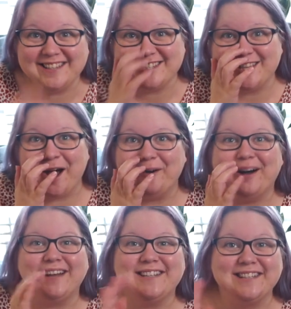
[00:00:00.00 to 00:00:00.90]
so
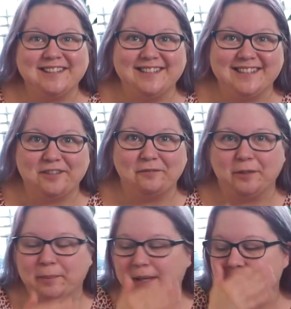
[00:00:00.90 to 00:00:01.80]
I didn't continue
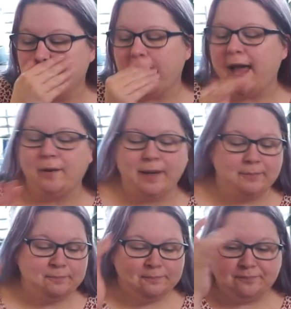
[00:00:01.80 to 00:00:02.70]
filming anyway
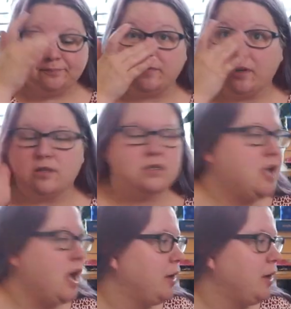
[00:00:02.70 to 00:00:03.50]
so